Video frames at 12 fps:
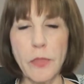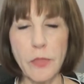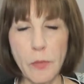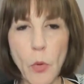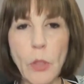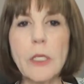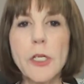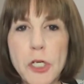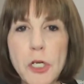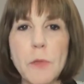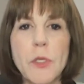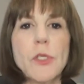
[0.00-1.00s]
the more
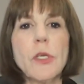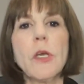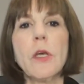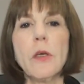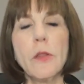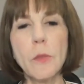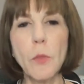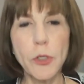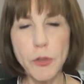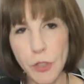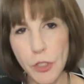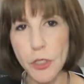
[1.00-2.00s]
legitimacy, the more
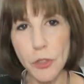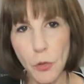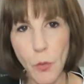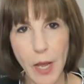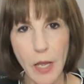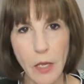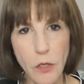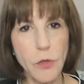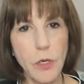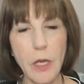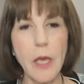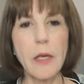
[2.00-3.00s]
traditional way you
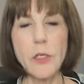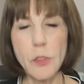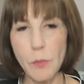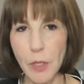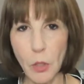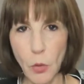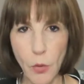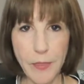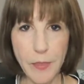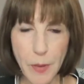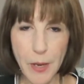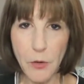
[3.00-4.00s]
can get into
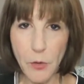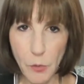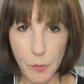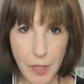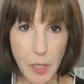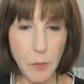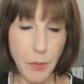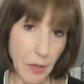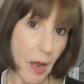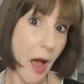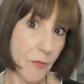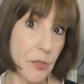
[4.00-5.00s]
Bitcoin, the better it will be.
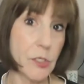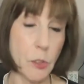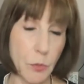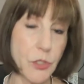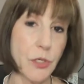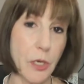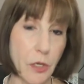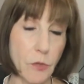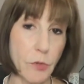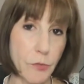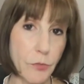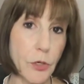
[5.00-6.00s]
But obviously we're seeing
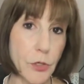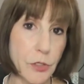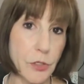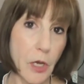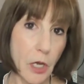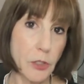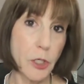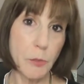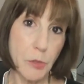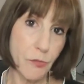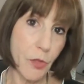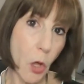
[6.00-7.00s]
the reverse. In
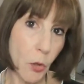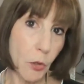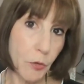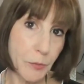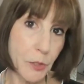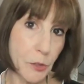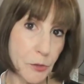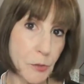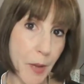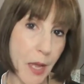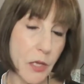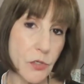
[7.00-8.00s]
terms of the whole crypto
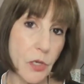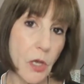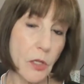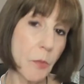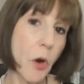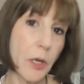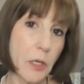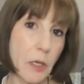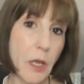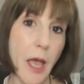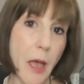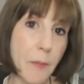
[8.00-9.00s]
space, the
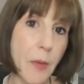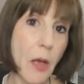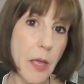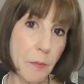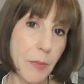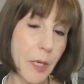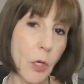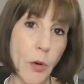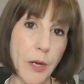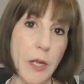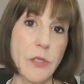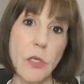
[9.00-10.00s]
market cap in
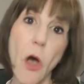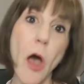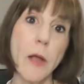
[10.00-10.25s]
Bitcoin has